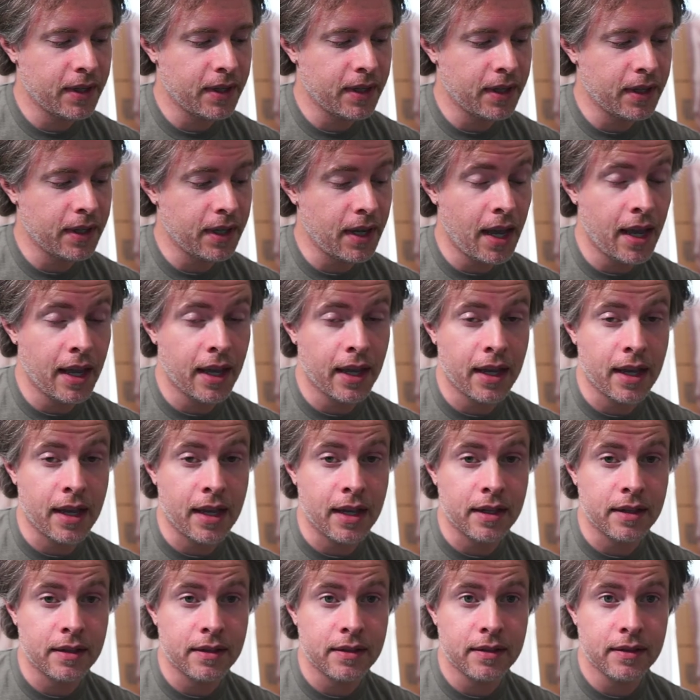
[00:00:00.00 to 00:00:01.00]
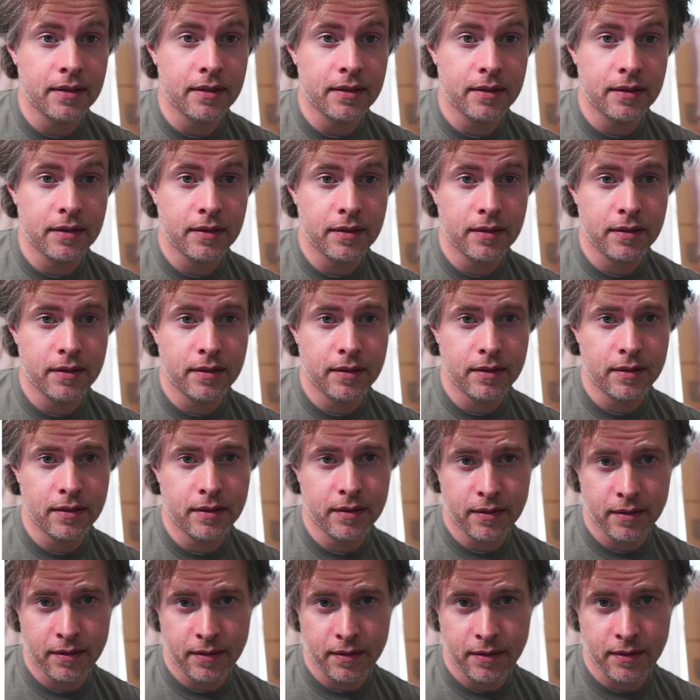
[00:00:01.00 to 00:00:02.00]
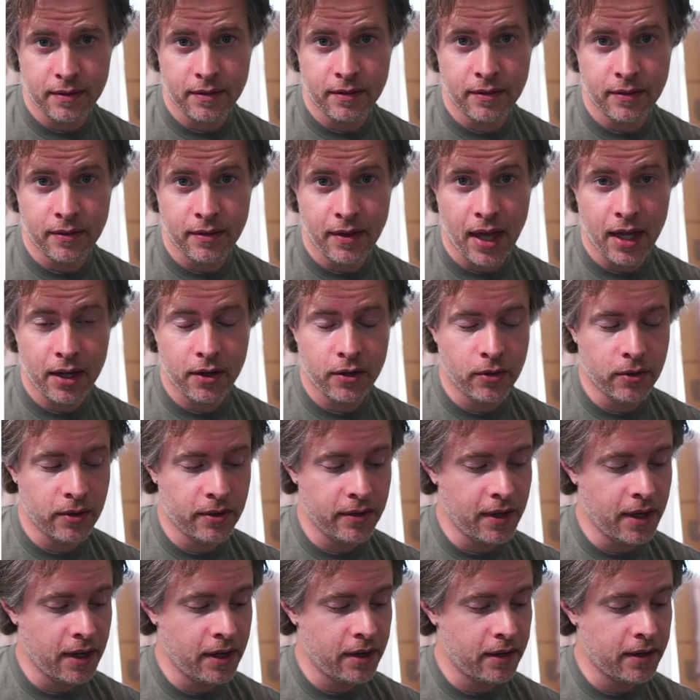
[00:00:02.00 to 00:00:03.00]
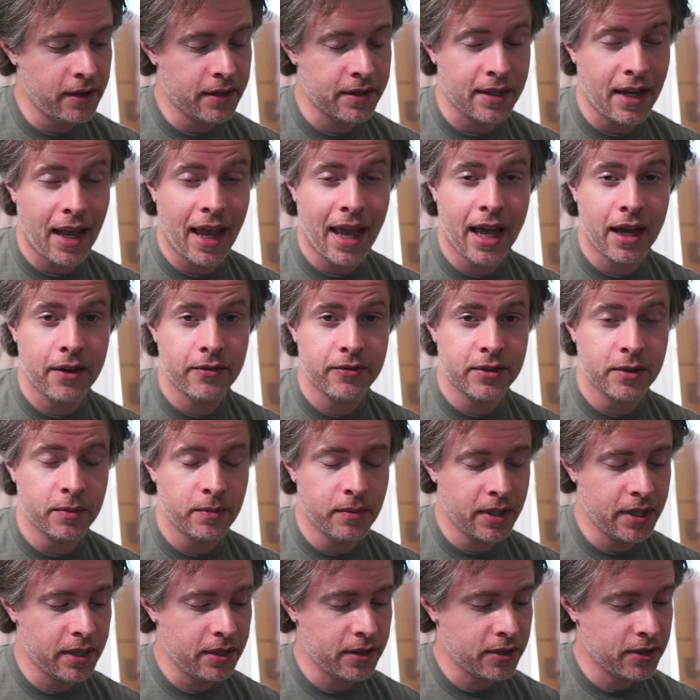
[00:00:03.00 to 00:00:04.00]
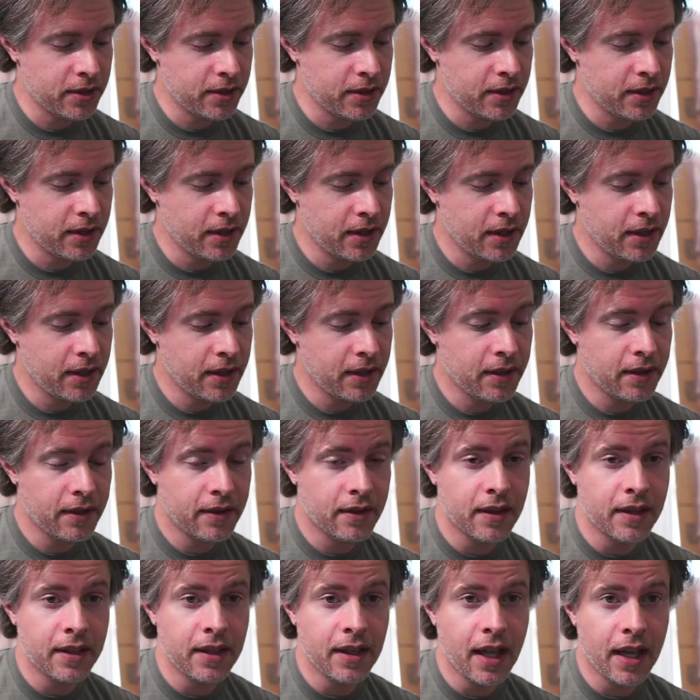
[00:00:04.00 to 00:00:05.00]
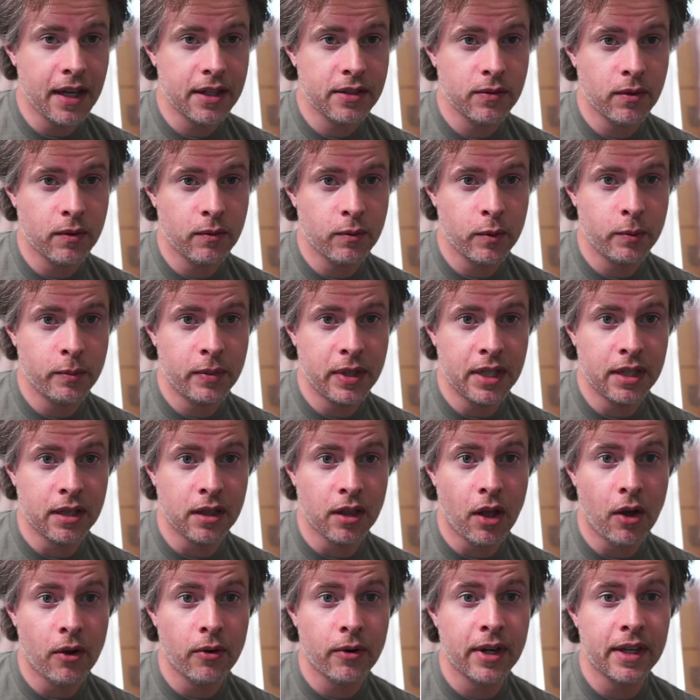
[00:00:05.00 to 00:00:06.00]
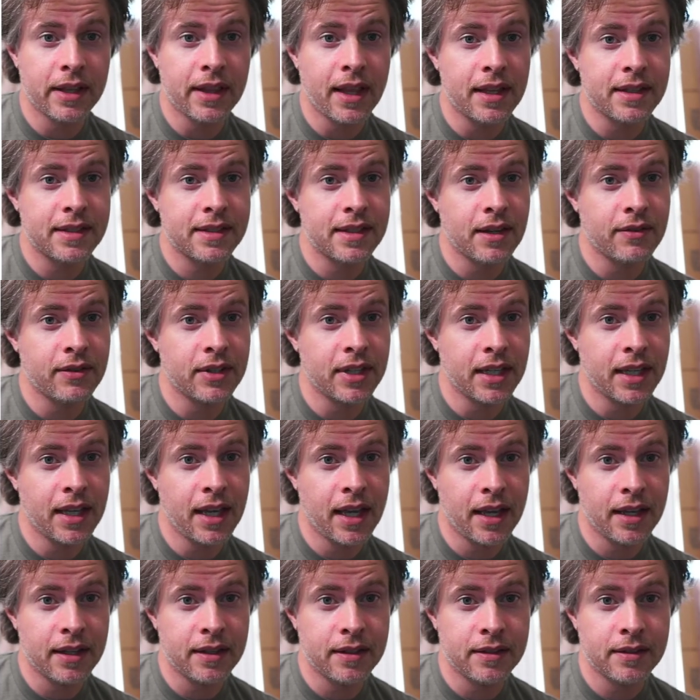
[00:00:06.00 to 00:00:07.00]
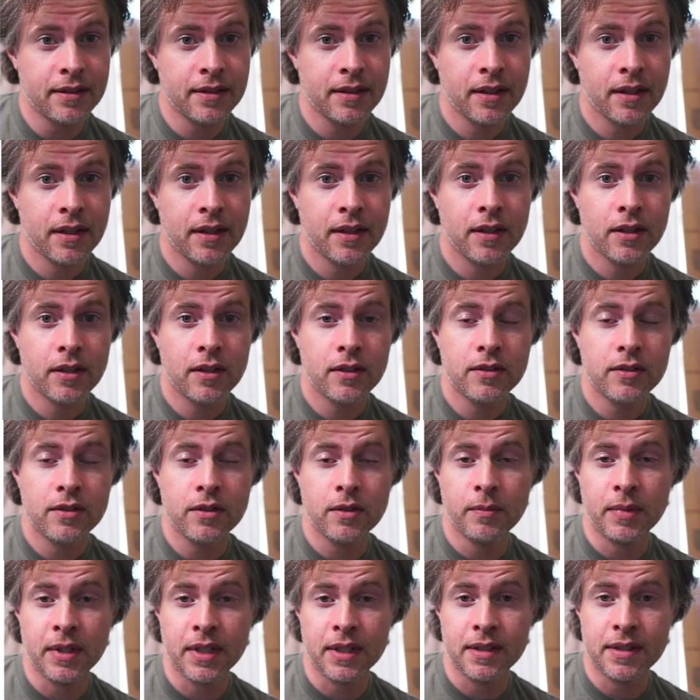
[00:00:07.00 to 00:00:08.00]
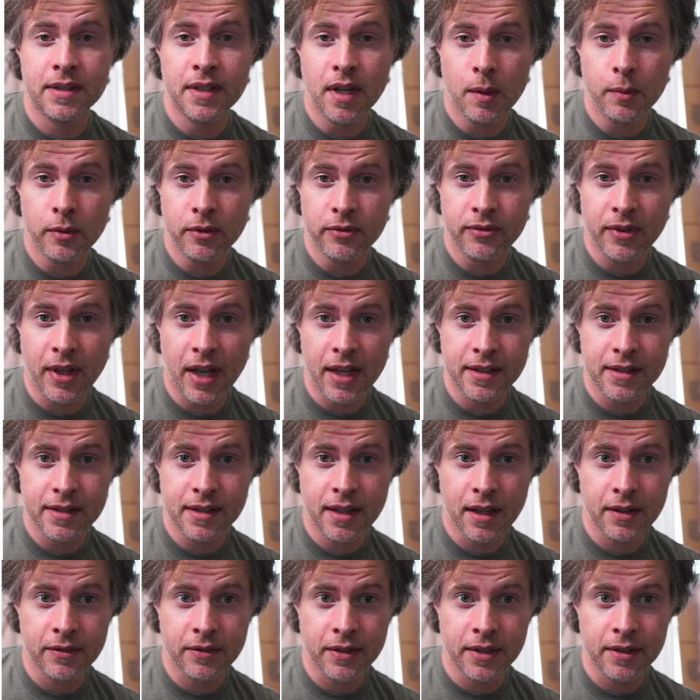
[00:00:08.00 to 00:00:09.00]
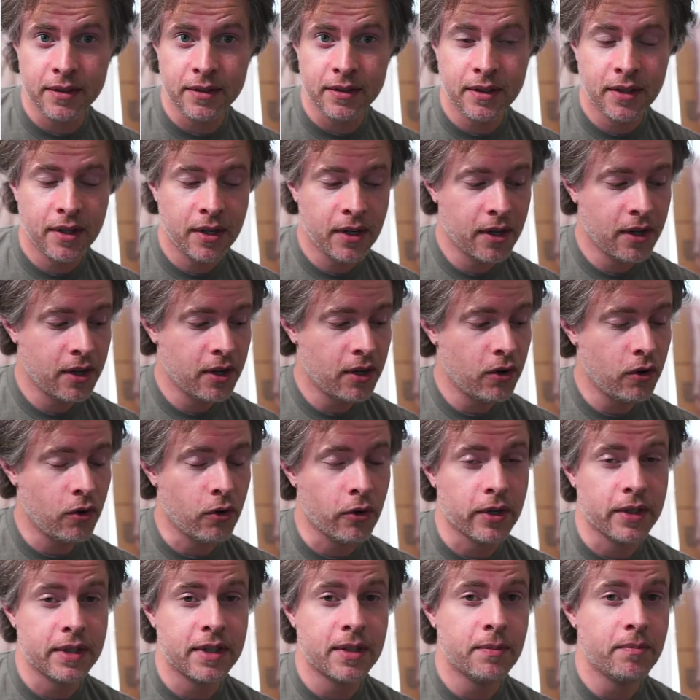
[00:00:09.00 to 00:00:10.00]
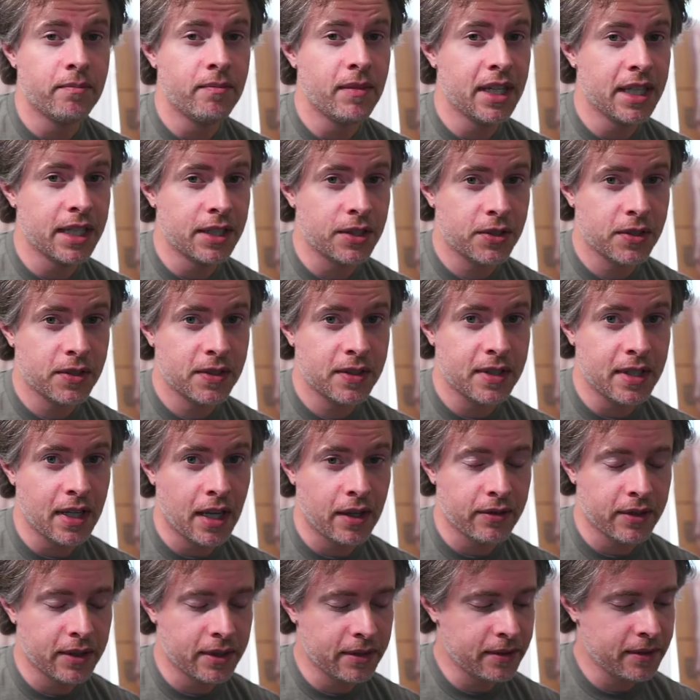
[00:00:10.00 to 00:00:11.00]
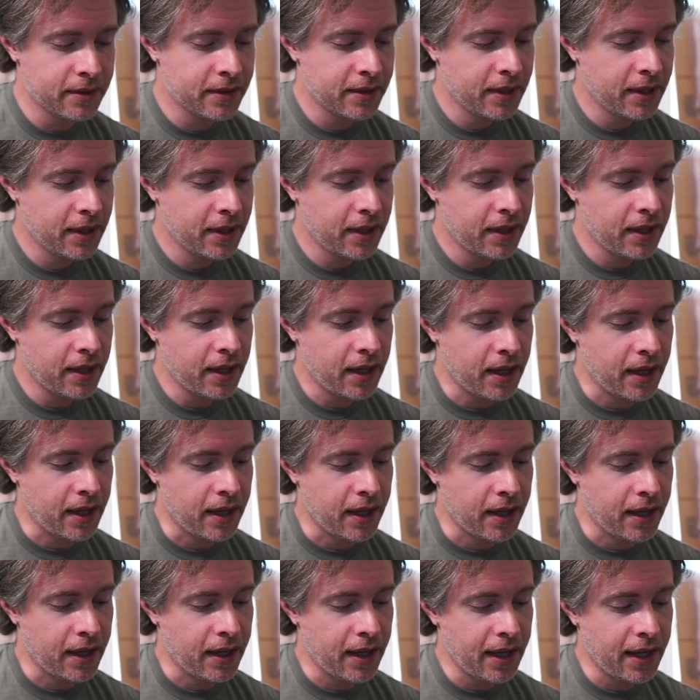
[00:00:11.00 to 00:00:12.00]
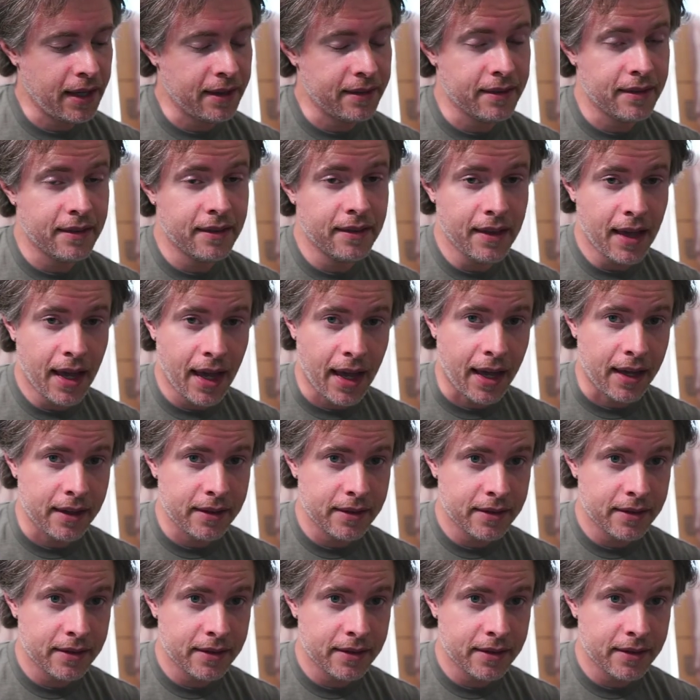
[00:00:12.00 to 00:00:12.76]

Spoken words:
And that chord there is half diminished. The next one would be lowering that 7 again to be a double flat 7 or a diminished 7, and that